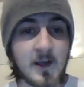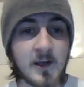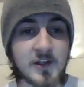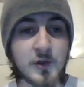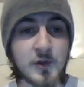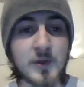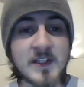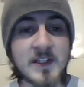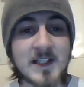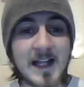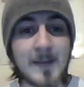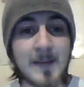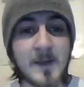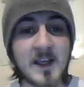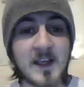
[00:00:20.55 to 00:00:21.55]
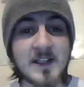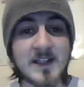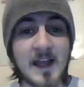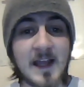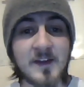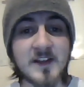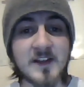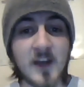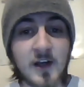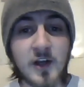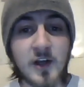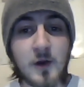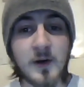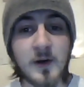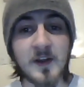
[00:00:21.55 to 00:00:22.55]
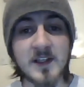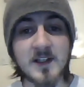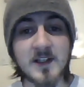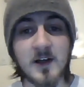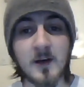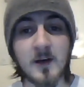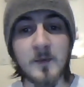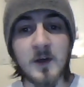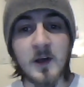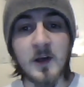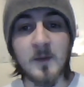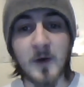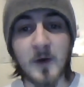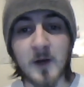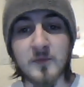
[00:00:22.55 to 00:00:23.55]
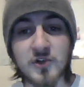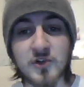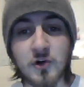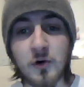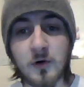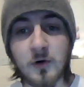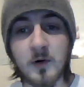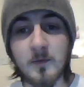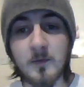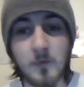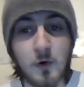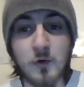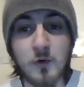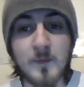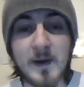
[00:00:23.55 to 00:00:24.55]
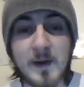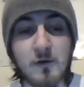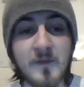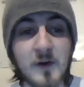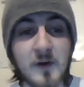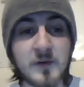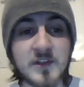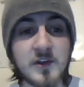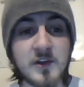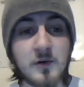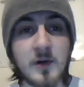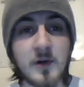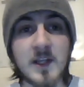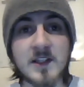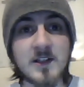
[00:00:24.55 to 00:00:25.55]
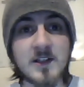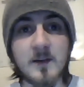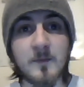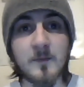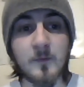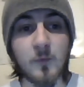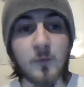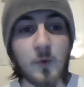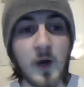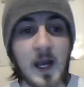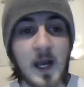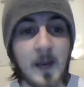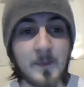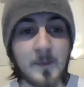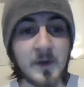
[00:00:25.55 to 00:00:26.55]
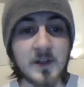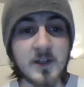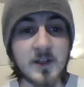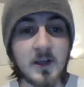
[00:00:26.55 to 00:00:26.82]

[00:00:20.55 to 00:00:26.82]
Sources claim that his death is unknown at this time, but I am sure more will be revealed soon as to what happened.